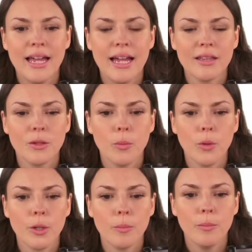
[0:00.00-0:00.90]
At the
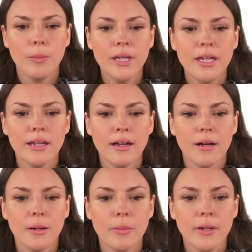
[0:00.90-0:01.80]
point B
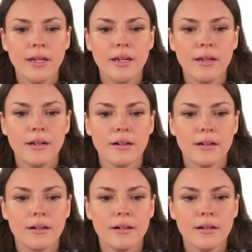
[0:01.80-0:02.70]
up
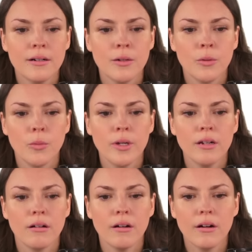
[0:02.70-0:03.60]
here
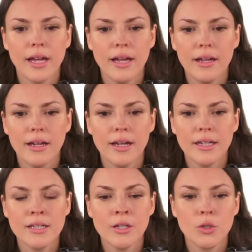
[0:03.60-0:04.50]
we are
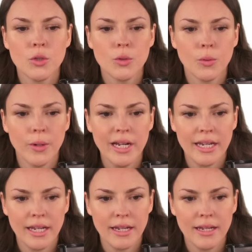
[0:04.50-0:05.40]
at
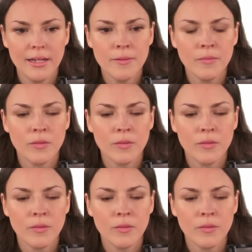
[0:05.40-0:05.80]
20.